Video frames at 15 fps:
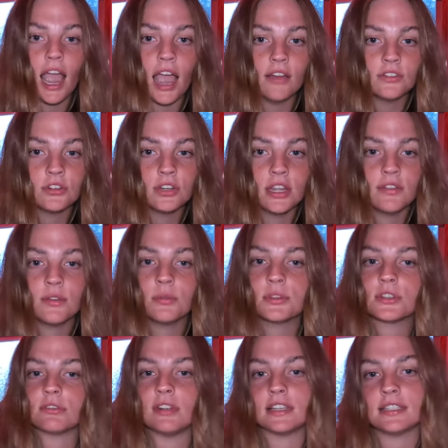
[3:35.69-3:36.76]
After David
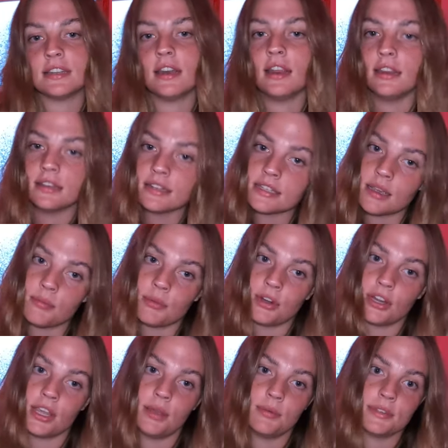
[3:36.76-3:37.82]
was arrested in
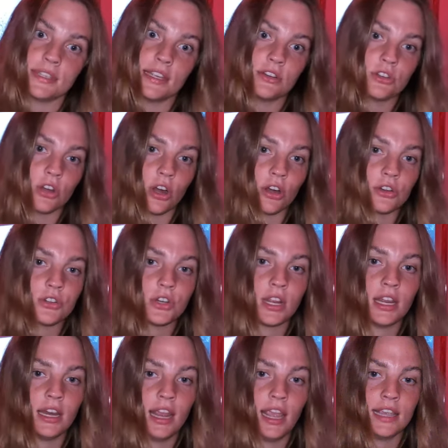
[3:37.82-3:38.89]
December, he was then charged
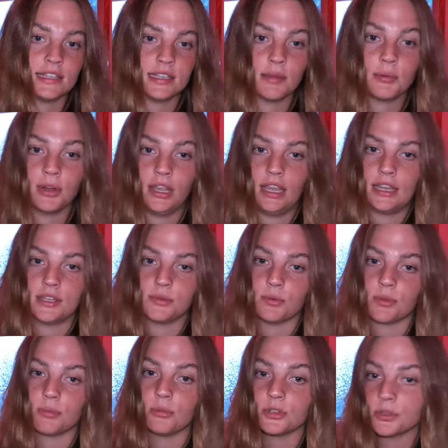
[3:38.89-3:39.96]
in a separate case
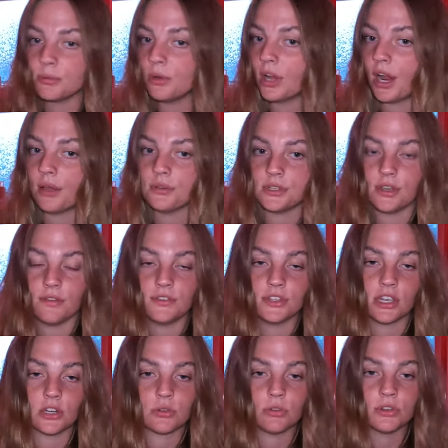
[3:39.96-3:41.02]
with multiple counts of
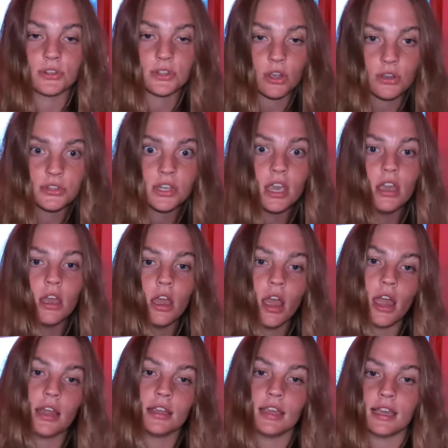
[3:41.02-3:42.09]
sexual assault
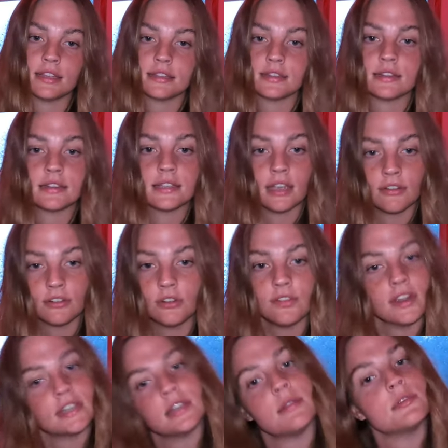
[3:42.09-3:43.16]
against several
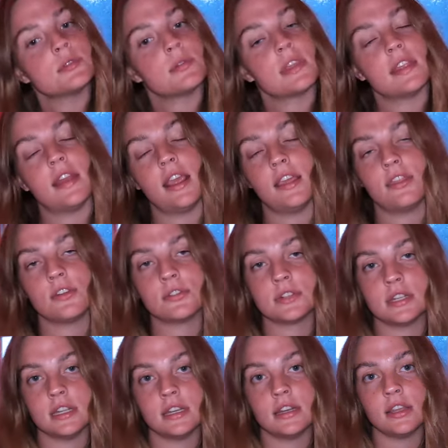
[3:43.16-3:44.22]
victims within a
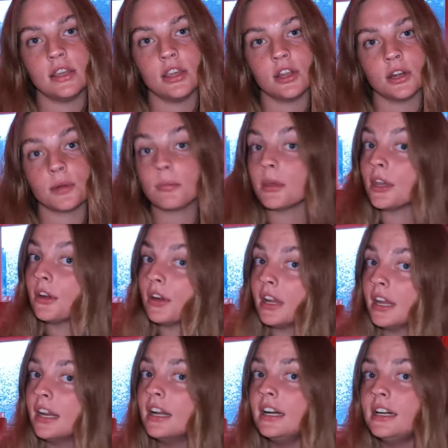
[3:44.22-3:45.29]
13-year
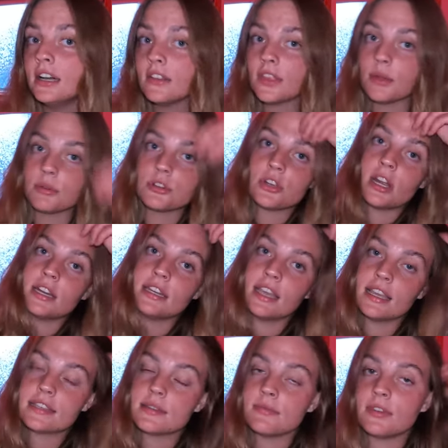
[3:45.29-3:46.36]
period. They were trying to
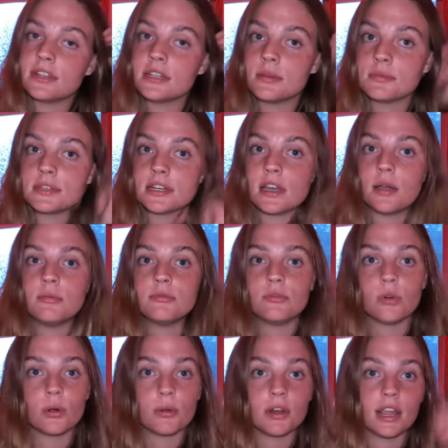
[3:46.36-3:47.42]
get some victims to come
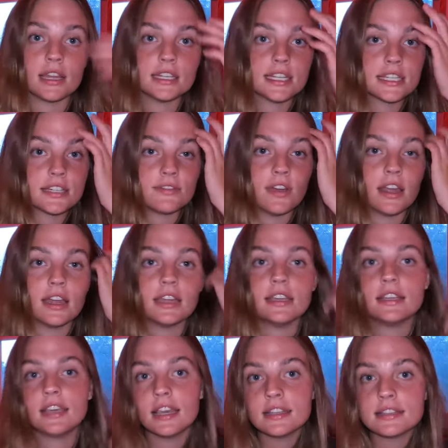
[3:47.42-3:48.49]
forward and testify
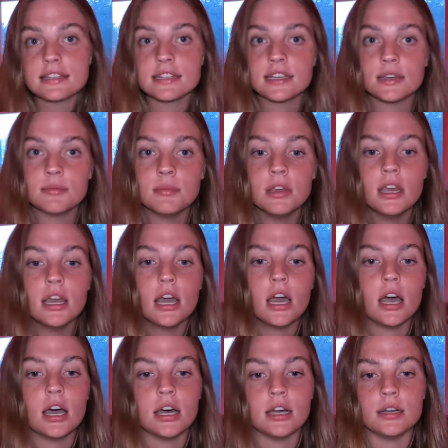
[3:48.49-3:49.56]
against him,
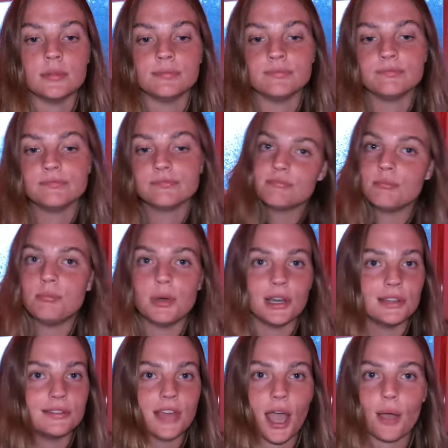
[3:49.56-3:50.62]

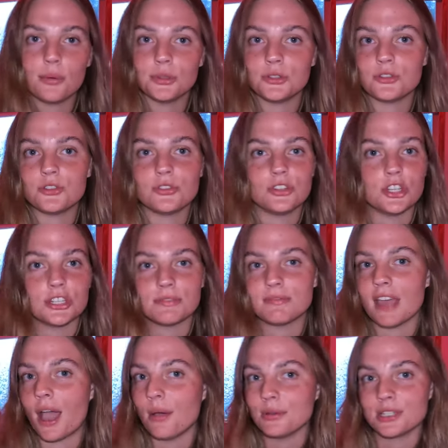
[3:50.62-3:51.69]
but that
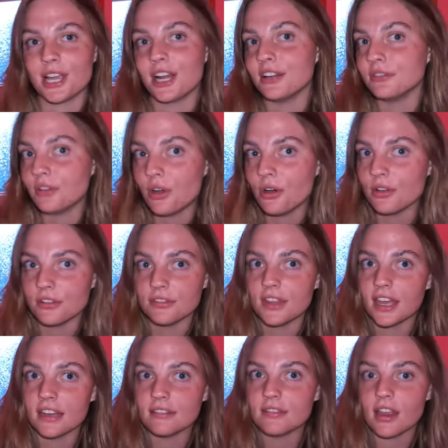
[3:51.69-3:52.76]
was kind of all
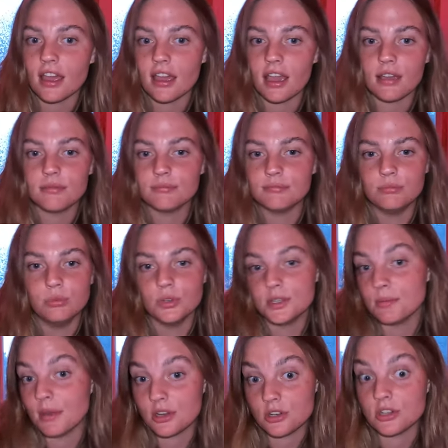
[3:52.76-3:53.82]
that
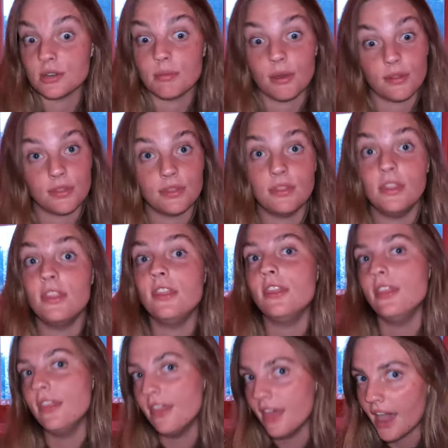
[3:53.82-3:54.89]
was mentioned about
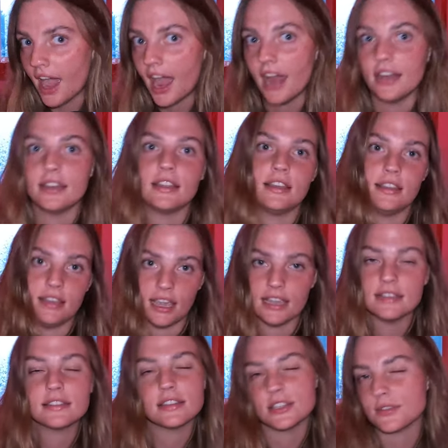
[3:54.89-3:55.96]
that
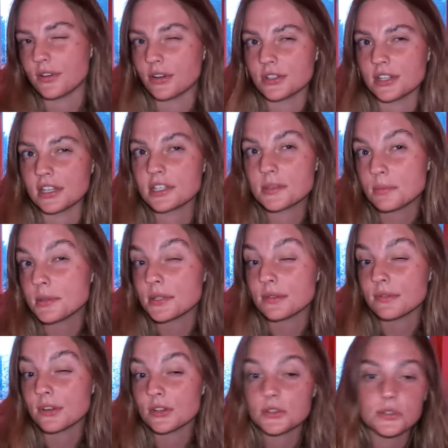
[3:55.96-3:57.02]
case as far as like
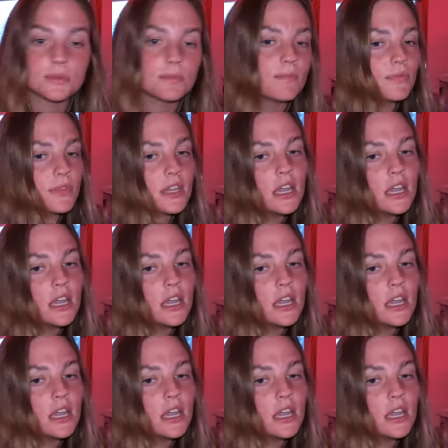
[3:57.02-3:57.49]
specifics.